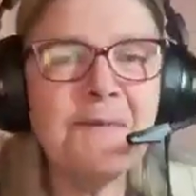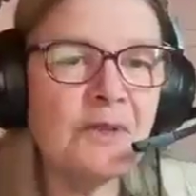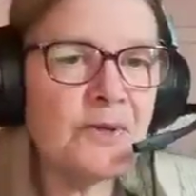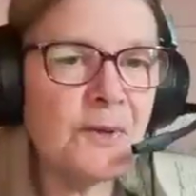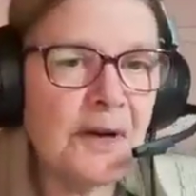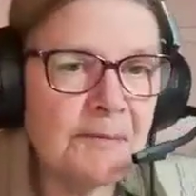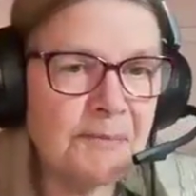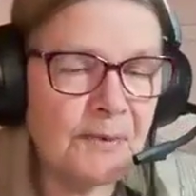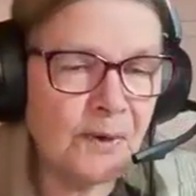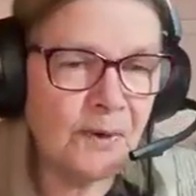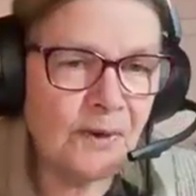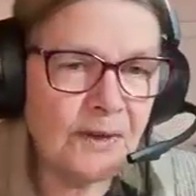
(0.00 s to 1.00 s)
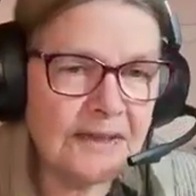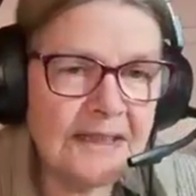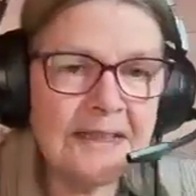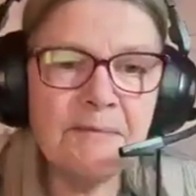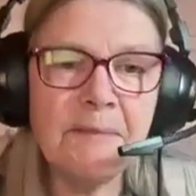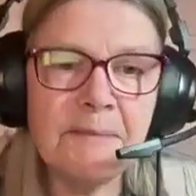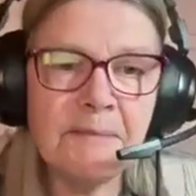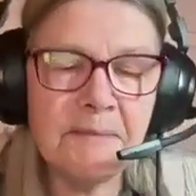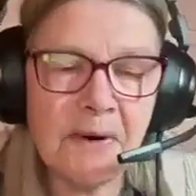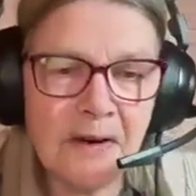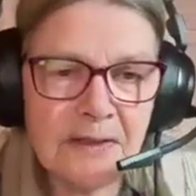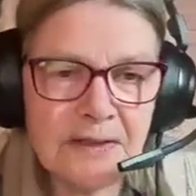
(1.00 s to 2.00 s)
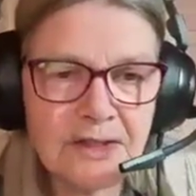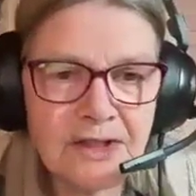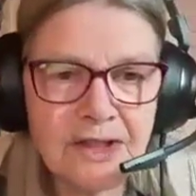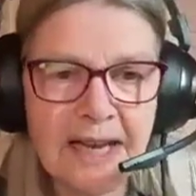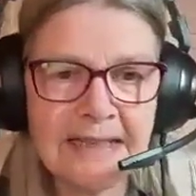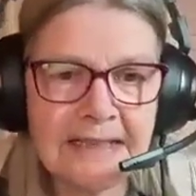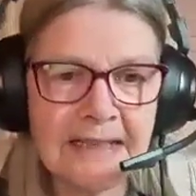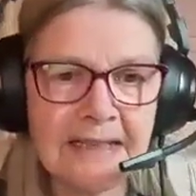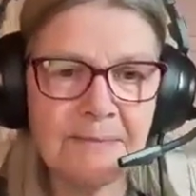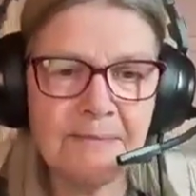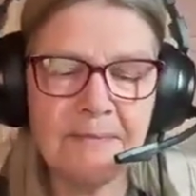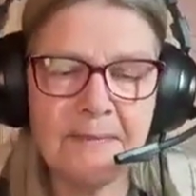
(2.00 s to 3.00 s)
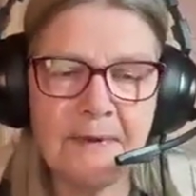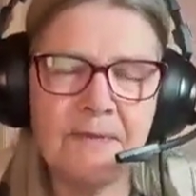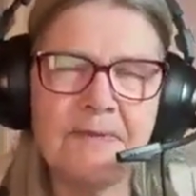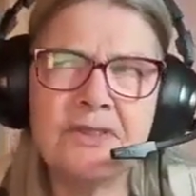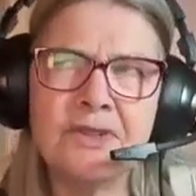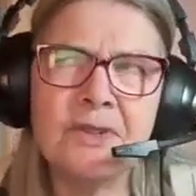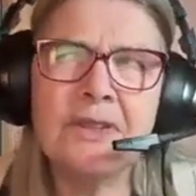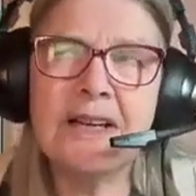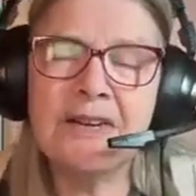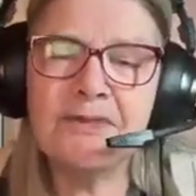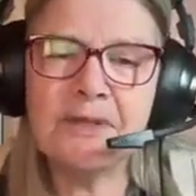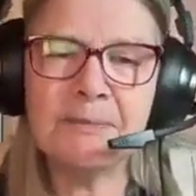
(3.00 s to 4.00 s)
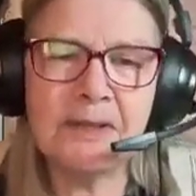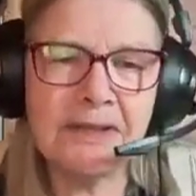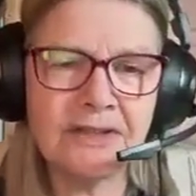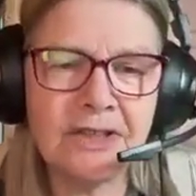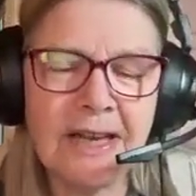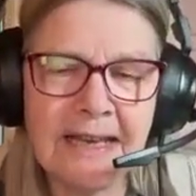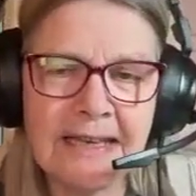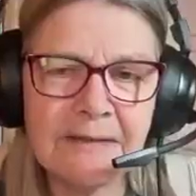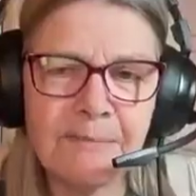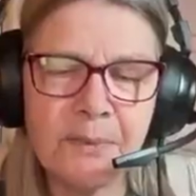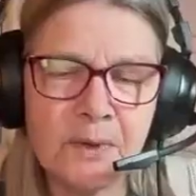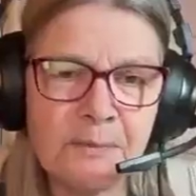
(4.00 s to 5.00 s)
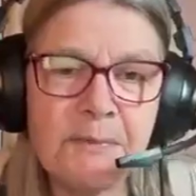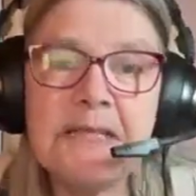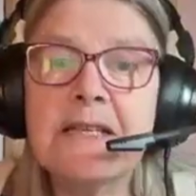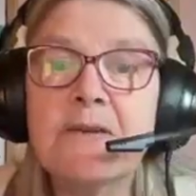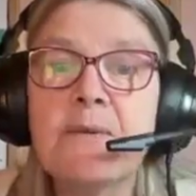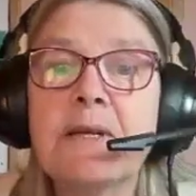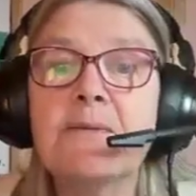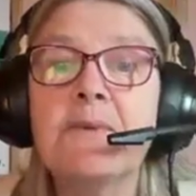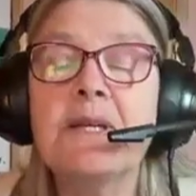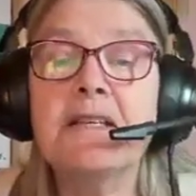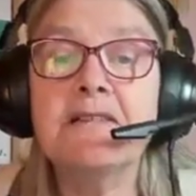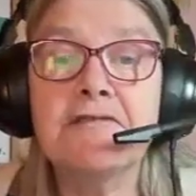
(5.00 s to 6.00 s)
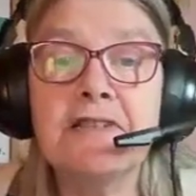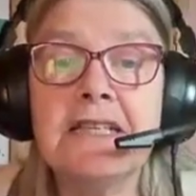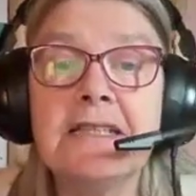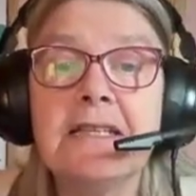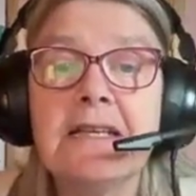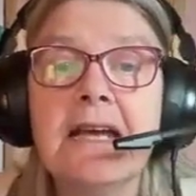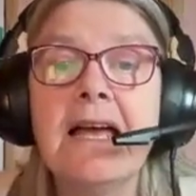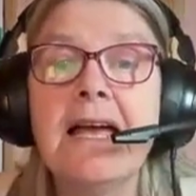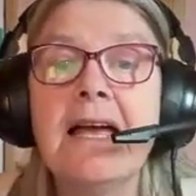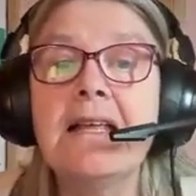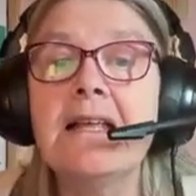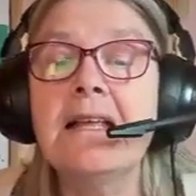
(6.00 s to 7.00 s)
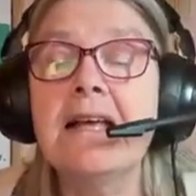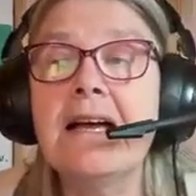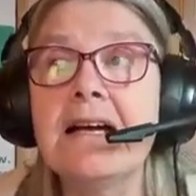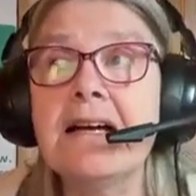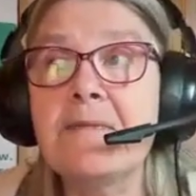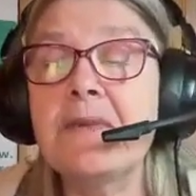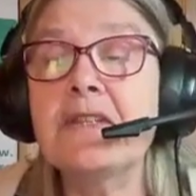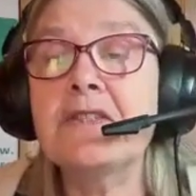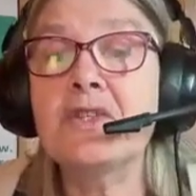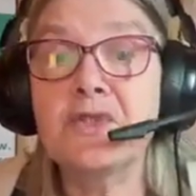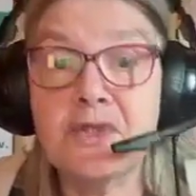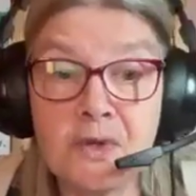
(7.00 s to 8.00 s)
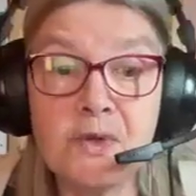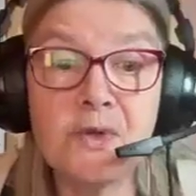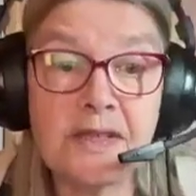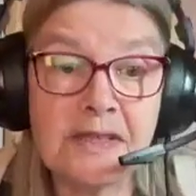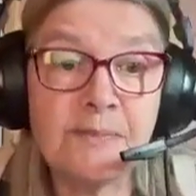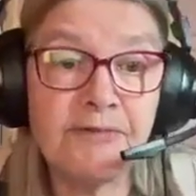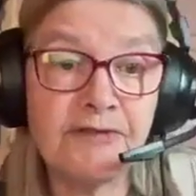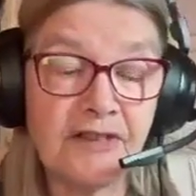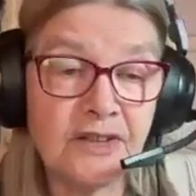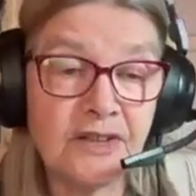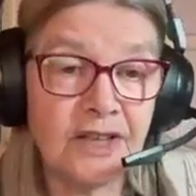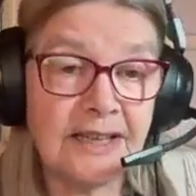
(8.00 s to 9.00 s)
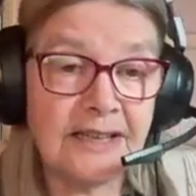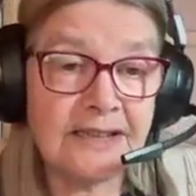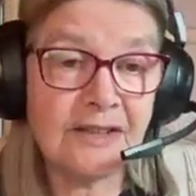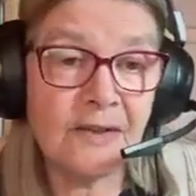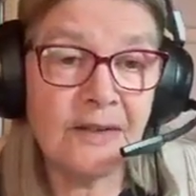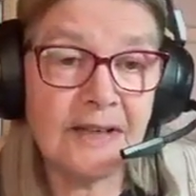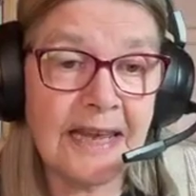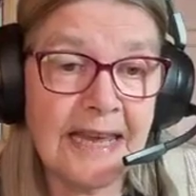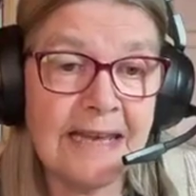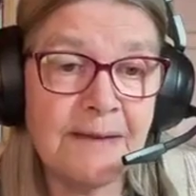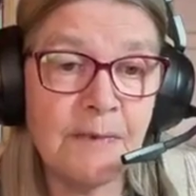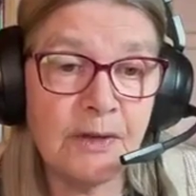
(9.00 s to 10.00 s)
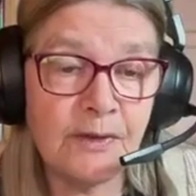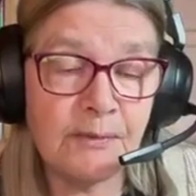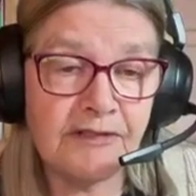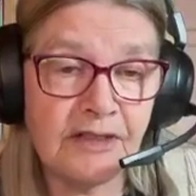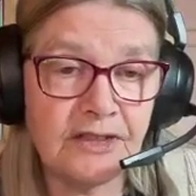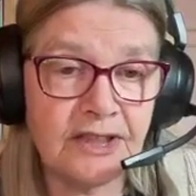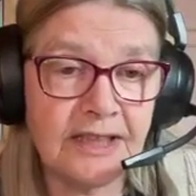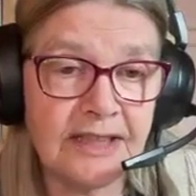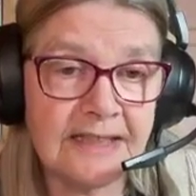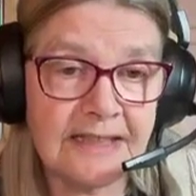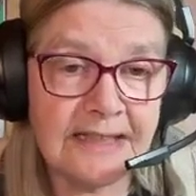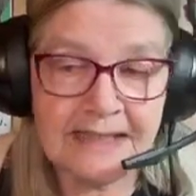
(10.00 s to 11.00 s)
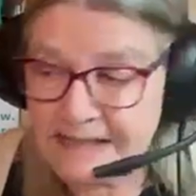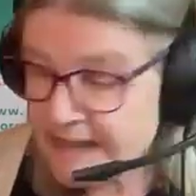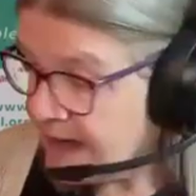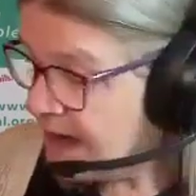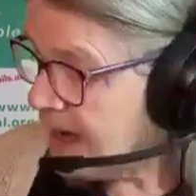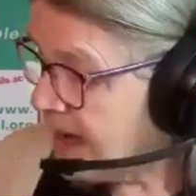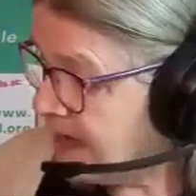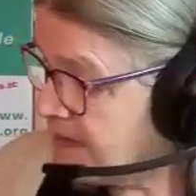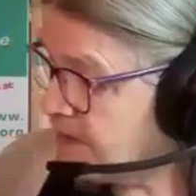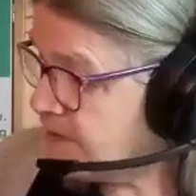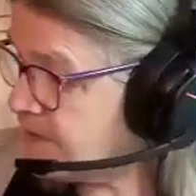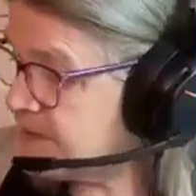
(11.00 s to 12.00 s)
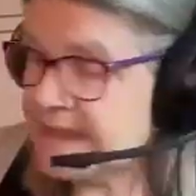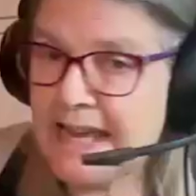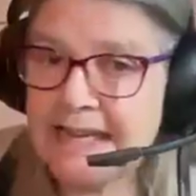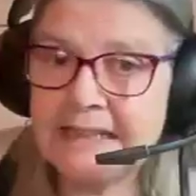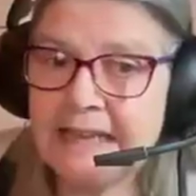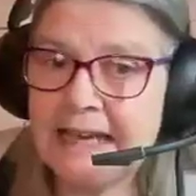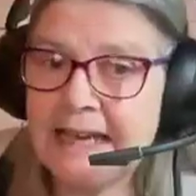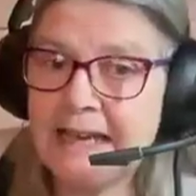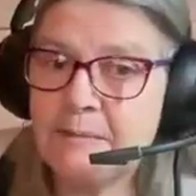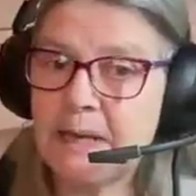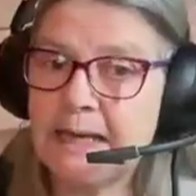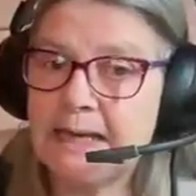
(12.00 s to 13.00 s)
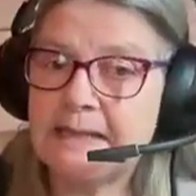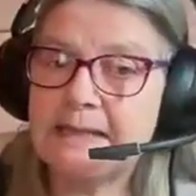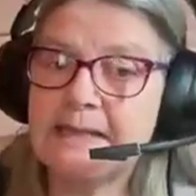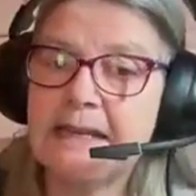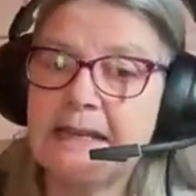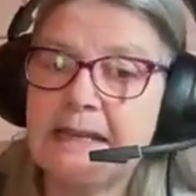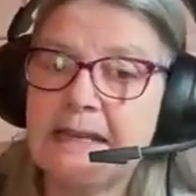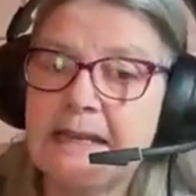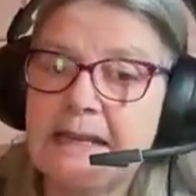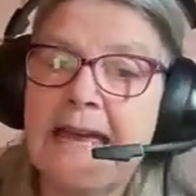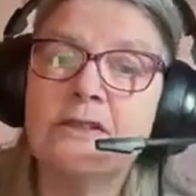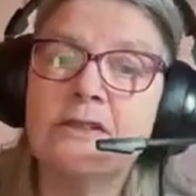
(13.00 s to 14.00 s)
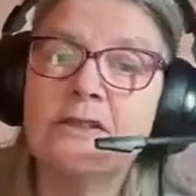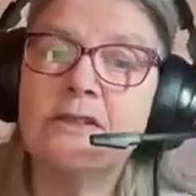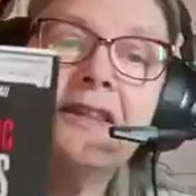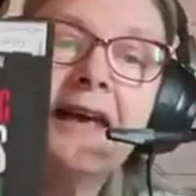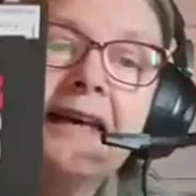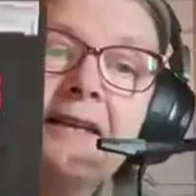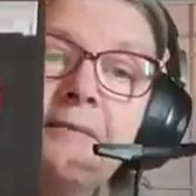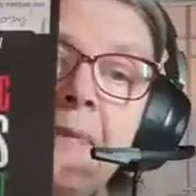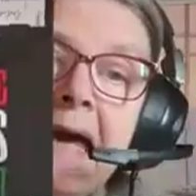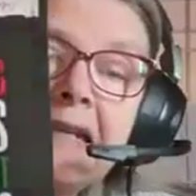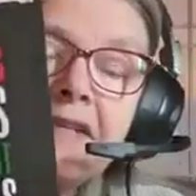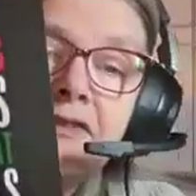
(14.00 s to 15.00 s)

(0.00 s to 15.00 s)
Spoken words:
came onto our board in March, at shortly after March, at a board meeting when we agreed to do this project. So the name of the project is Understanding Hamas and Why That